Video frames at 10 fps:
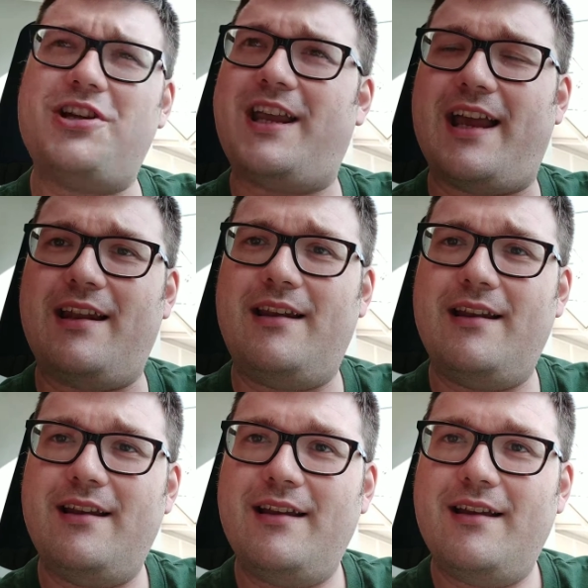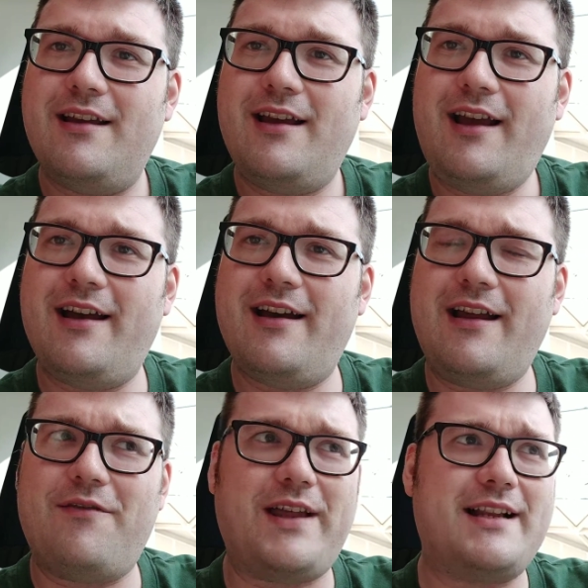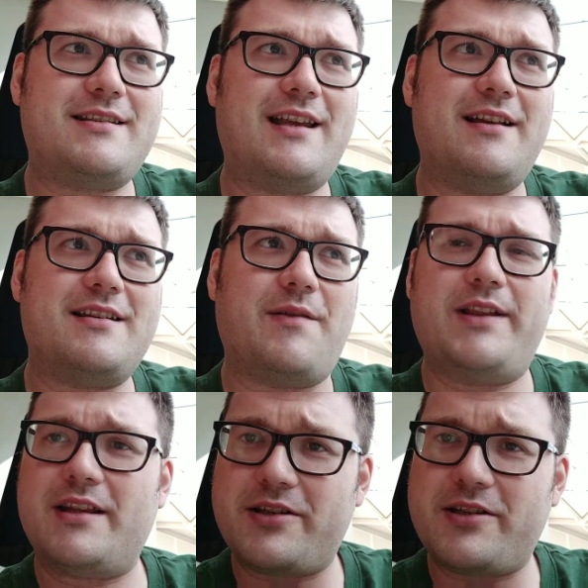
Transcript: again, if that's something. The